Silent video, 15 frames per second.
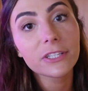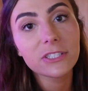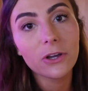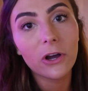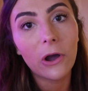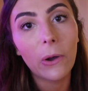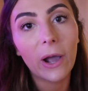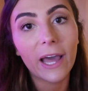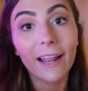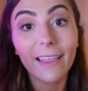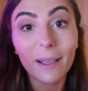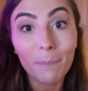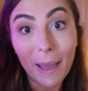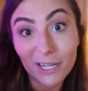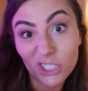So kind of
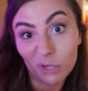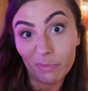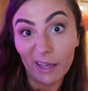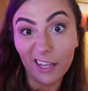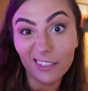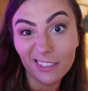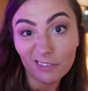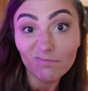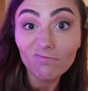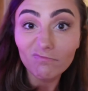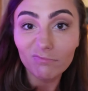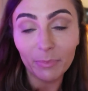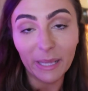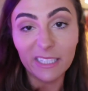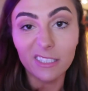like a magic band,
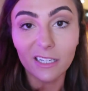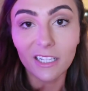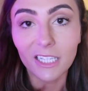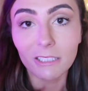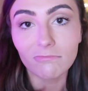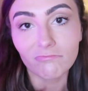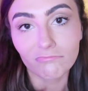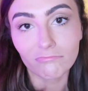basically.